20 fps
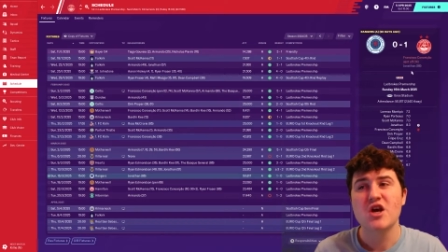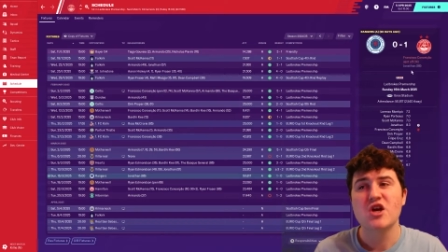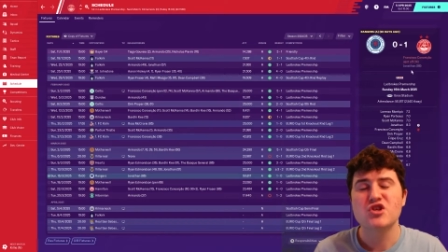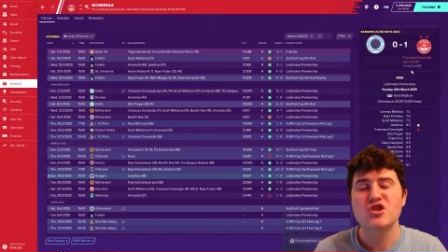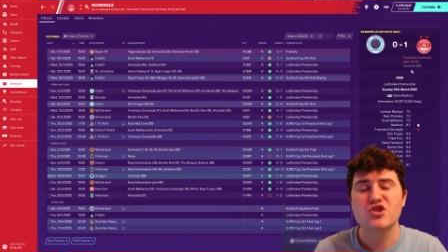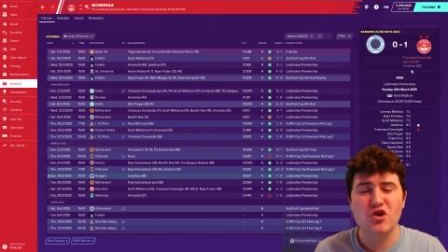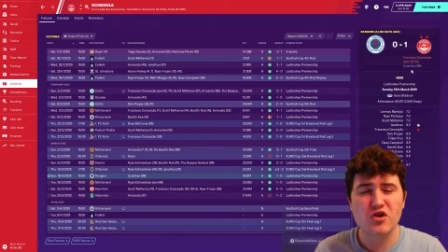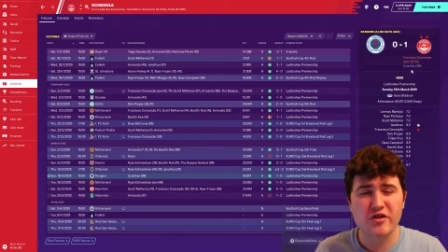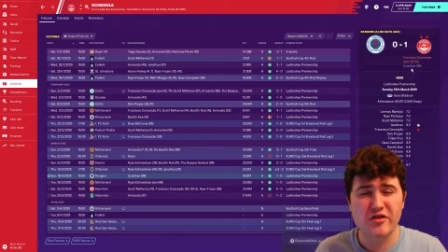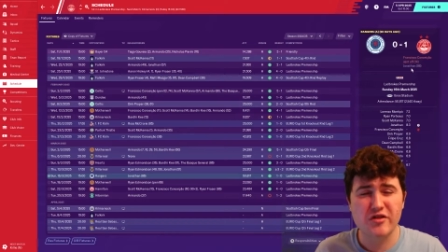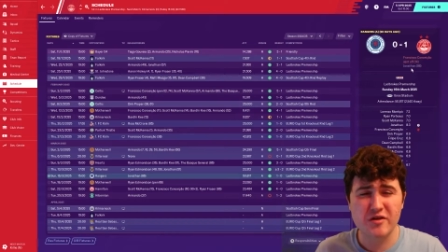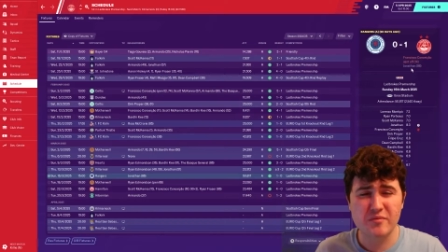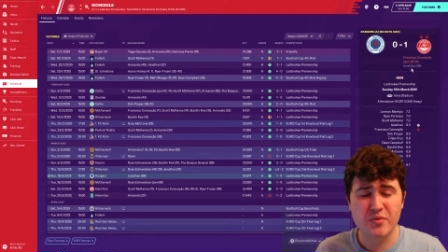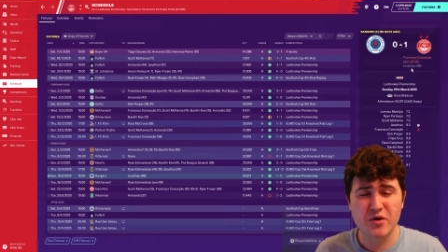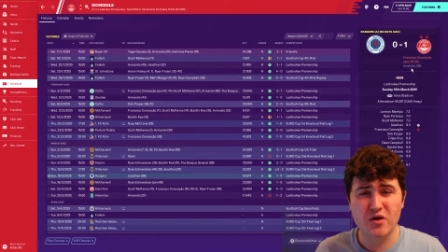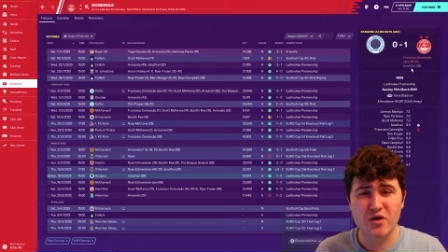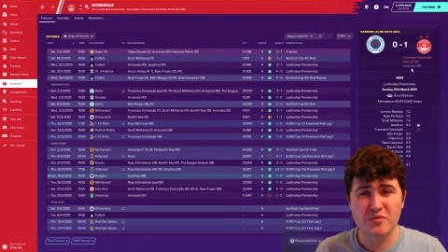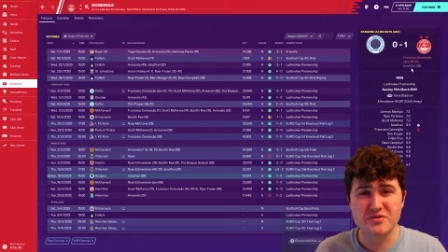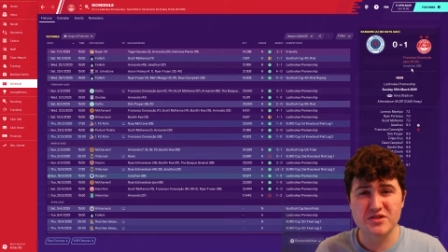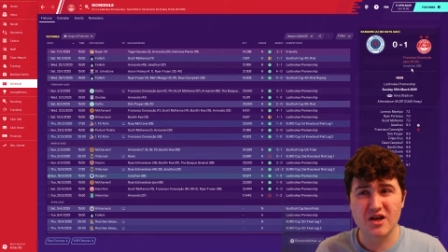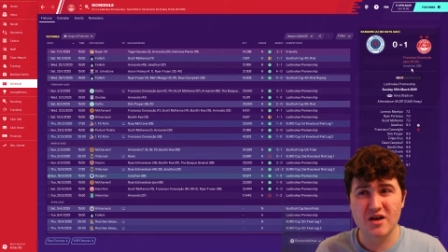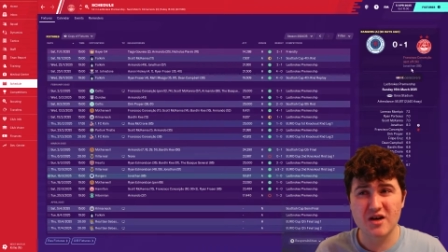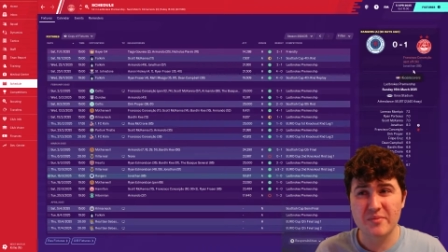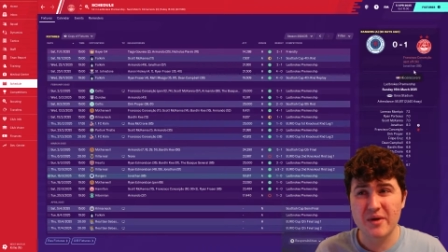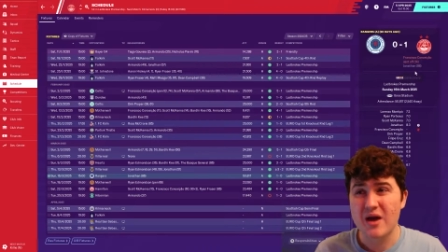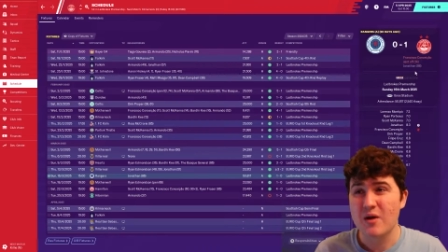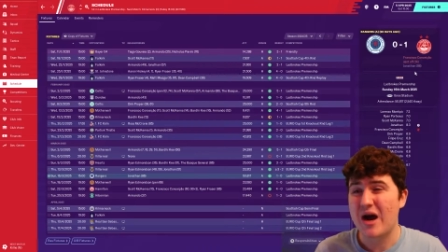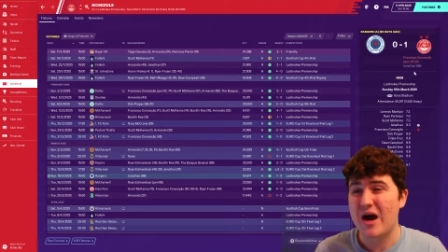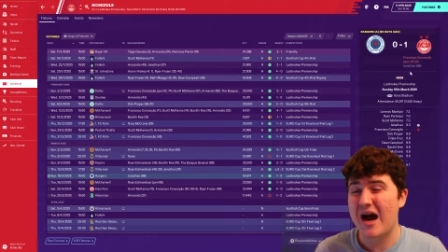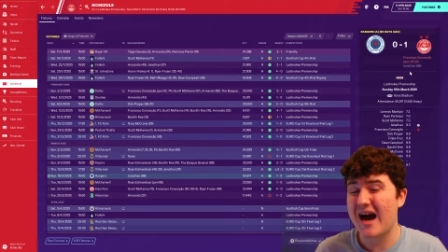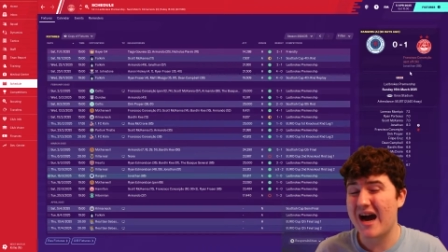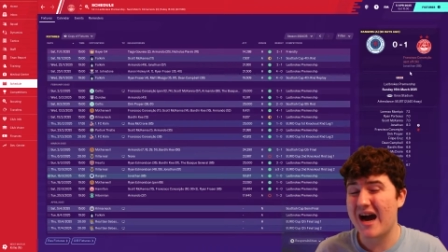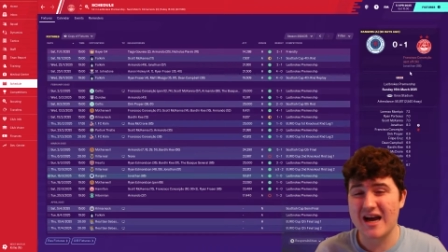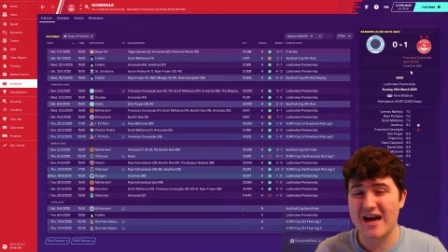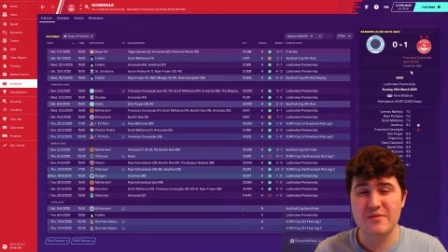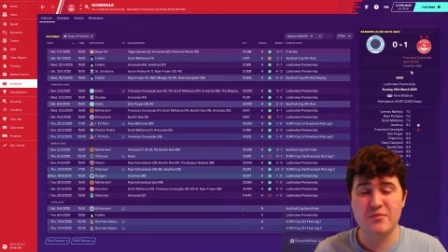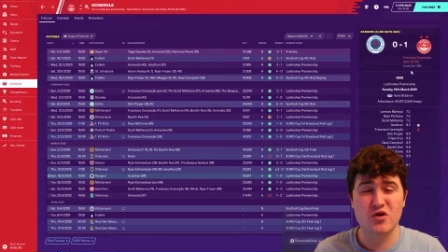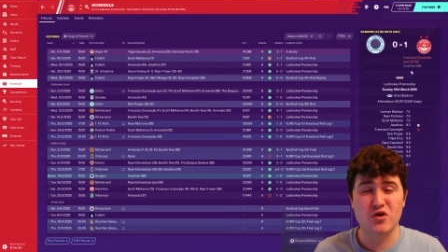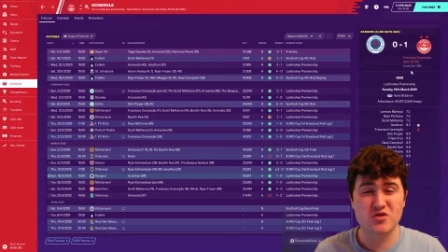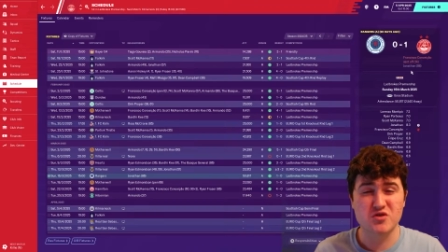Jonathan popped up at
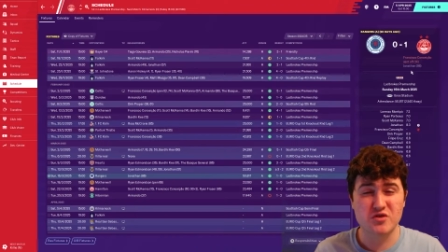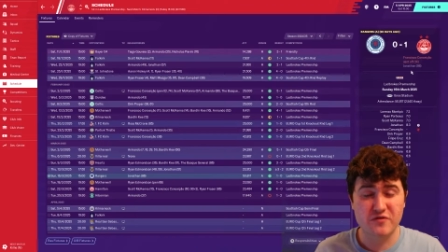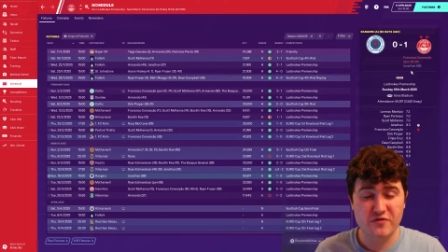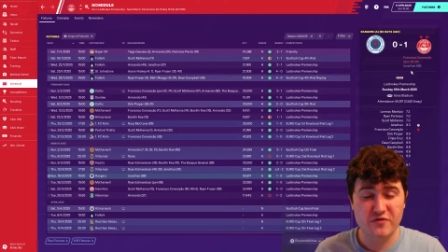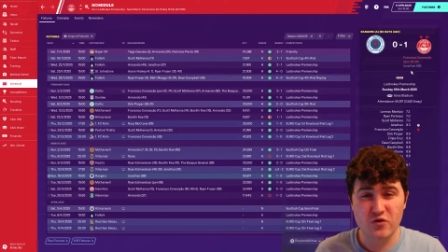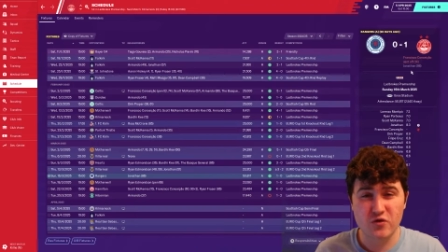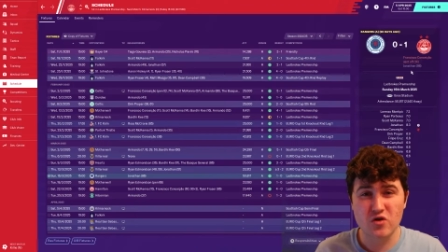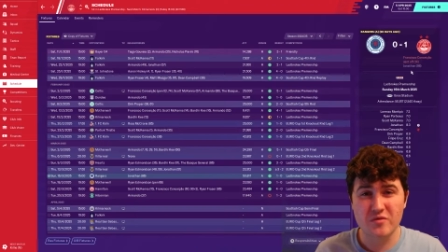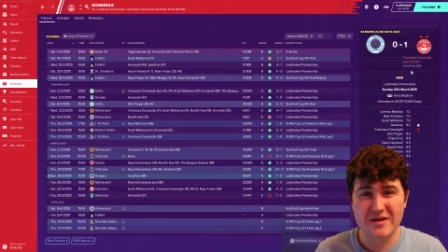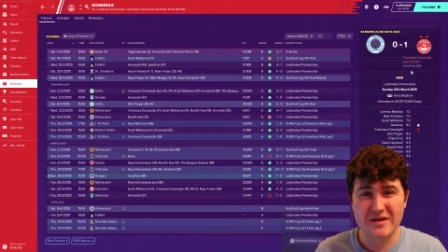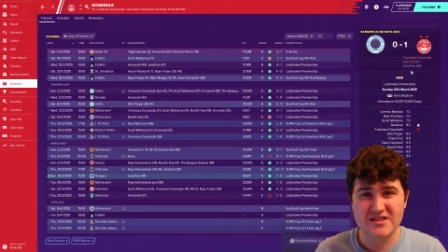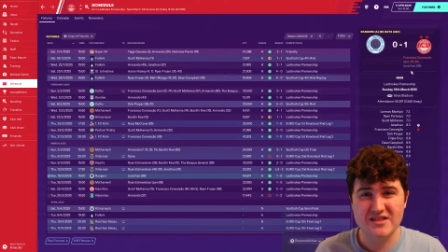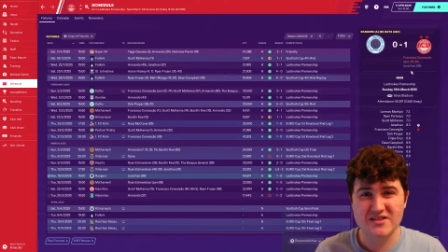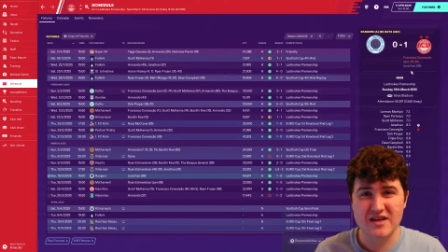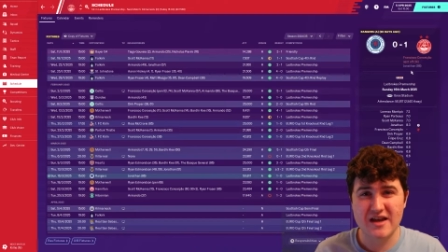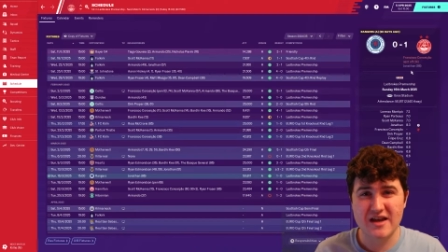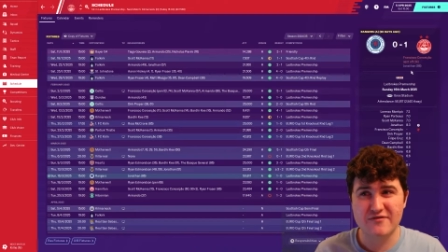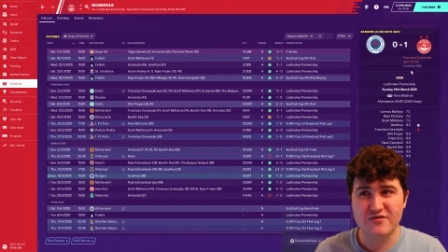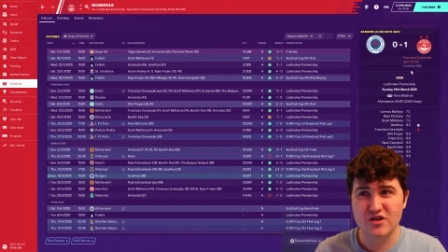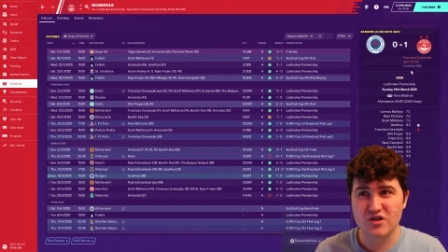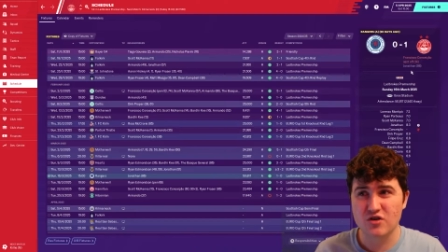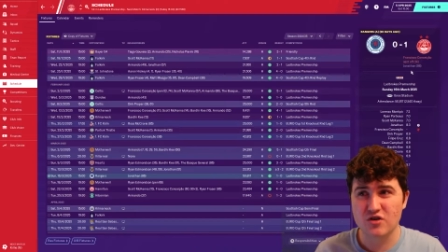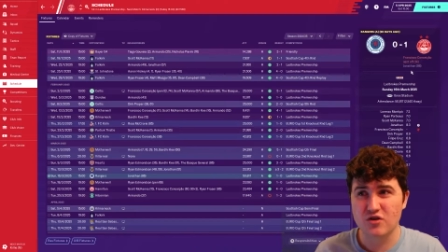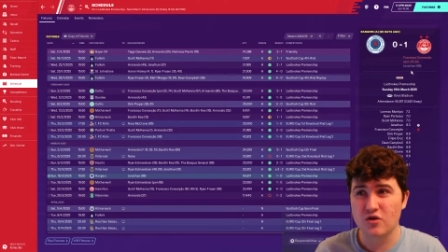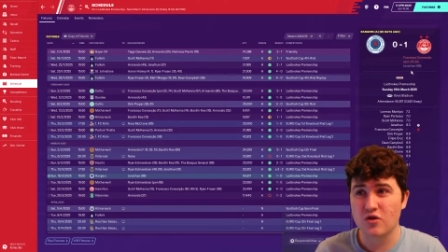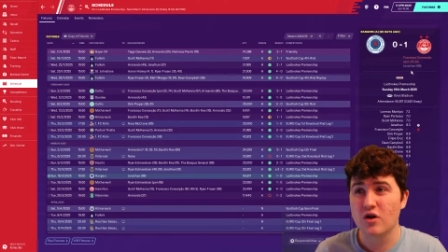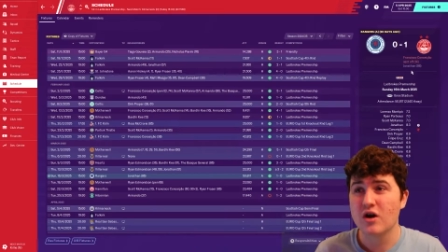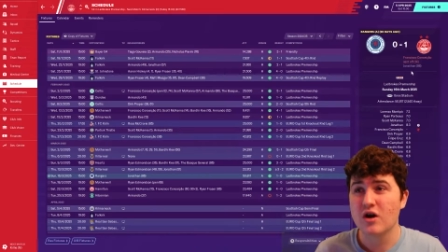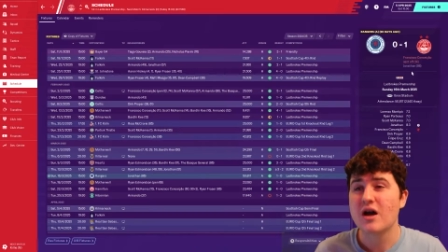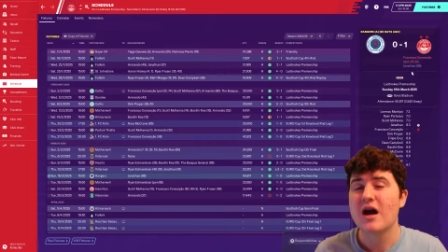Ibrox with 4 minutes left to go,